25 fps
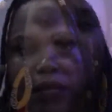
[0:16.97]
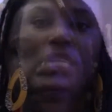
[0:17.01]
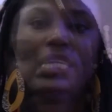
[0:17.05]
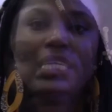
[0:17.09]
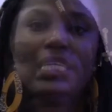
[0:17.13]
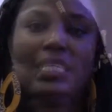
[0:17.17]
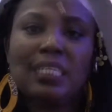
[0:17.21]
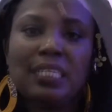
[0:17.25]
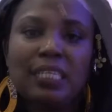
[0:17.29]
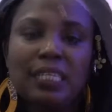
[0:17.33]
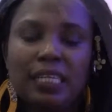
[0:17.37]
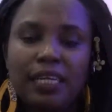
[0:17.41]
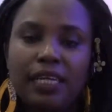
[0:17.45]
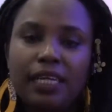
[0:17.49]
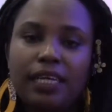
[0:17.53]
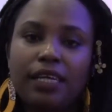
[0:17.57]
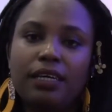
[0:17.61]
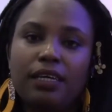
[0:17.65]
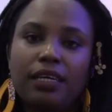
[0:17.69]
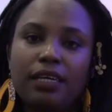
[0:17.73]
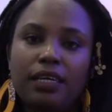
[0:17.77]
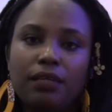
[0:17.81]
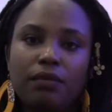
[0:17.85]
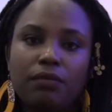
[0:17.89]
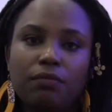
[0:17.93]
In
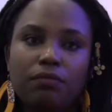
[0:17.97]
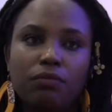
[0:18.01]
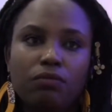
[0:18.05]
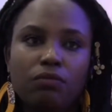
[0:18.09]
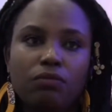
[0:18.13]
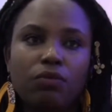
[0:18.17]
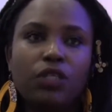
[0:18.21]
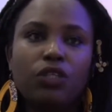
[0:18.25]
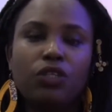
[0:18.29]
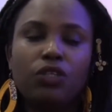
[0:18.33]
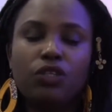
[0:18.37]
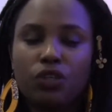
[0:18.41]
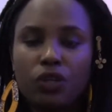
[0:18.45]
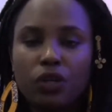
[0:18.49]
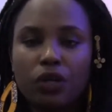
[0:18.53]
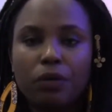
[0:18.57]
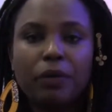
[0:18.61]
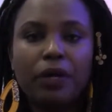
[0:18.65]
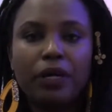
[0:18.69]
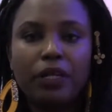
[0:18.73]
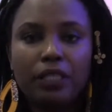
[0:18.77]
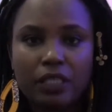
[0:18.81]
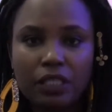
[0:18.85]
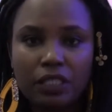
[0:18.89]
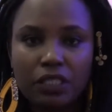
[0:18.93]
Tanzania, when you talk
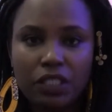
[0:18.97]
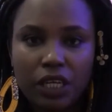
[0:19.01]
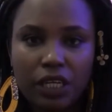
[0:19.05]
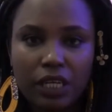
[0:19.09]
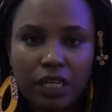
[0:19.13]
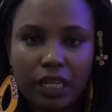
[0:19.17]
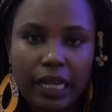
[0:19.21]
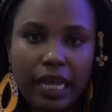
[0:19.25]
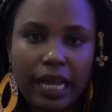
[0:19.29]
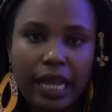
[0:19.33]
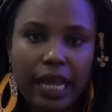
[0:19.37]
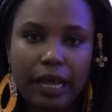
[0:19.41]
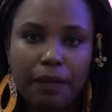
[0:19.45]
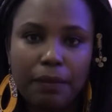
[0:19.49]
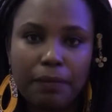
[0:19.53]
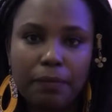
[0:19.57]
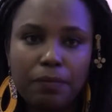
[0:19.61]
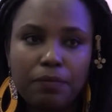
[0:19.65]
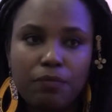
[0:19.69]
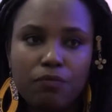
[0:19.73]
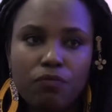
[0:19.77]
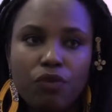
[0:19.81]
about the gender gap,